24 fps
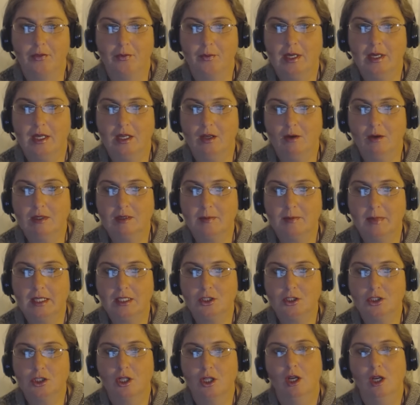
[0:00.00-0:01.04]
bothering you as
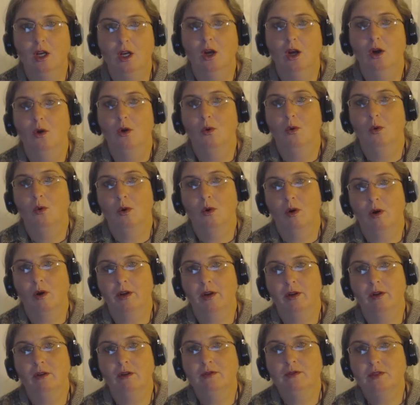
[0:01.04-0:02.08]
much,
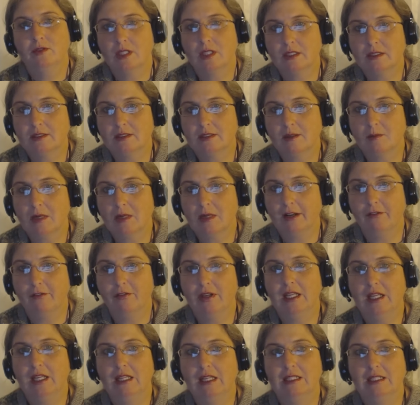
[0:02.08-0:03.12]
or you've done some kind
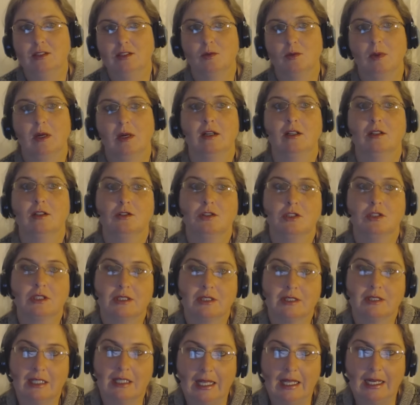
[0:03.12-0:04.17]
of healing to where you're
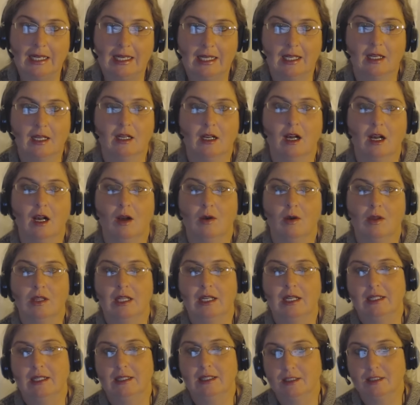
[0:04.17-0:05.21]
just letting it go
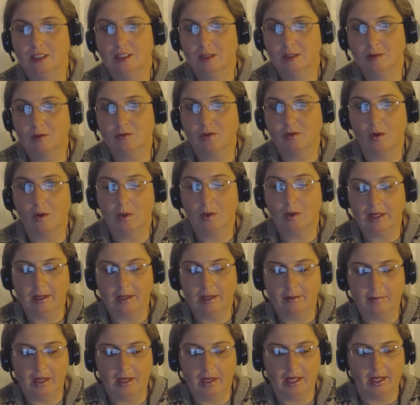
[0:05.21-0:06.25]
and letting the chips fall where
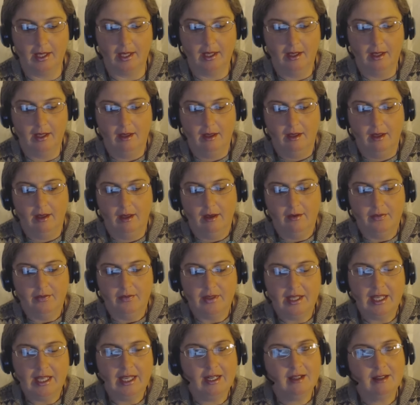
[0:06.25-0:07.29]
they may.
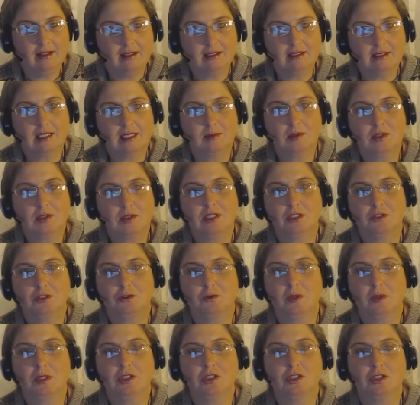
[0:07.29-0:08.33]
The key to these types of
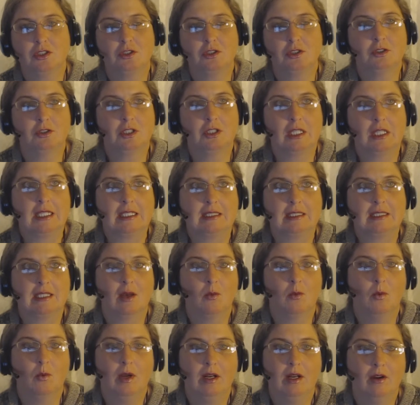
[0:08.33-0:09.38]
situations usually is
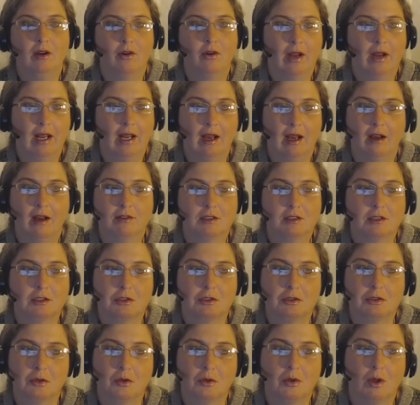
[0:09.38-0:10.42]
that we don't have
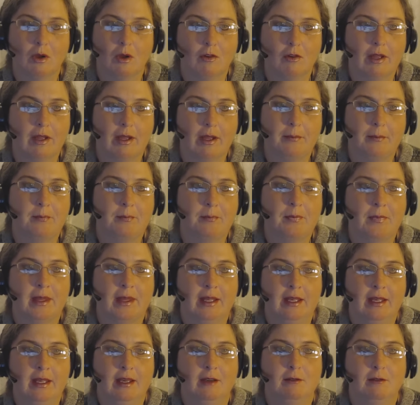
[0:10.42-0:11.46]
control over them,
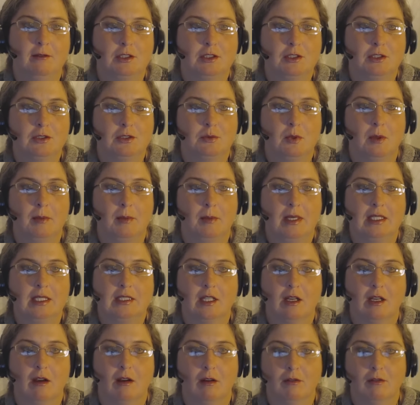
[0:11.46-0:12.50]
which is what
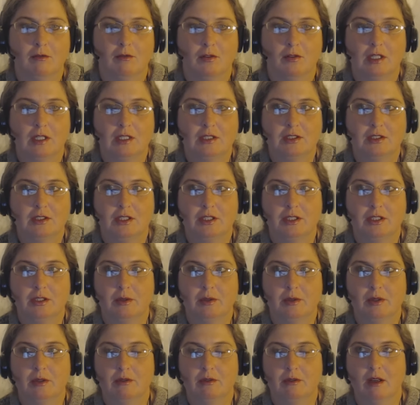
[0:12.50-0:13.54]
makes it hard for us
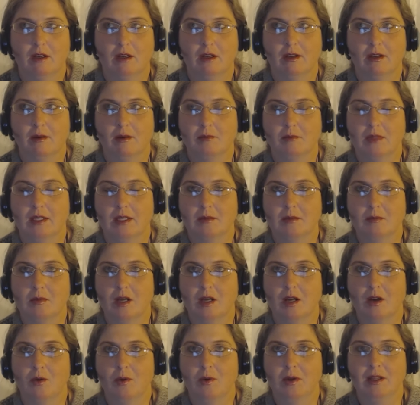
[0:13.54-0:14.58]
to let
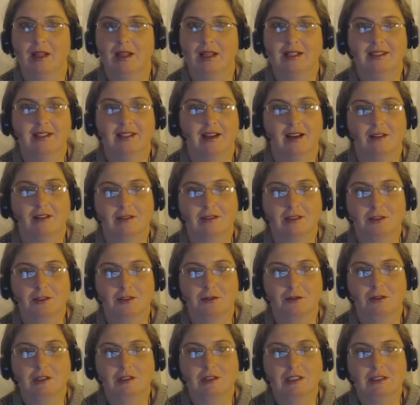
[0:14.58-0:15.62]
them go. We like to have
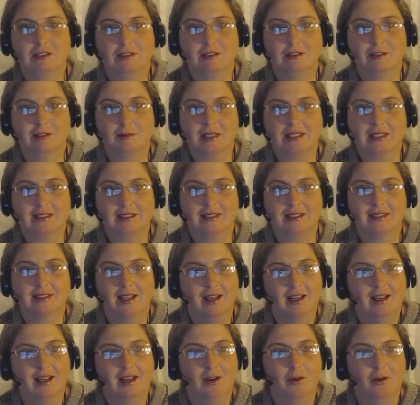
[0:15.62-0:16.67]
control as
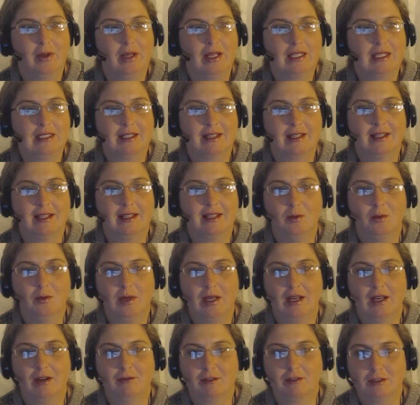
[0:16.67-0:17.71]
humans. We like to
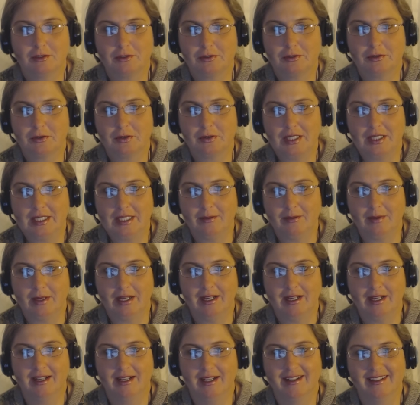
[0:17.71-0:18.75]
think we have control
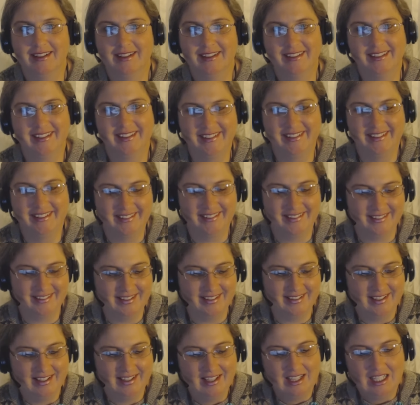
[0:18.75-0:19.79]
anyway.
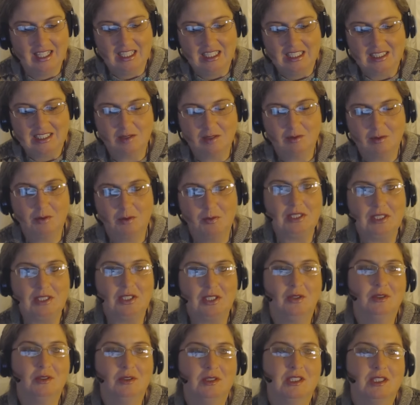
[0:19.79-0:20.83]
So when we
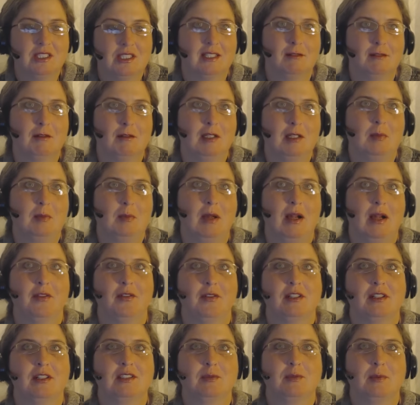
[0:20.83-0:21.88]
don't, it can really
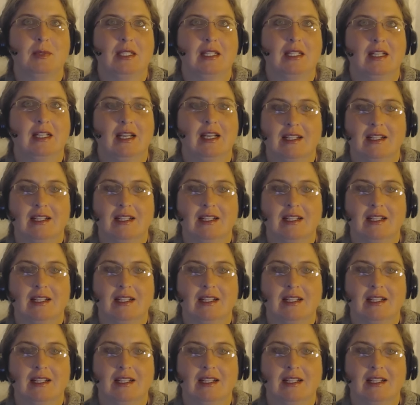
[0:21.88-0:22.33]
bother us. We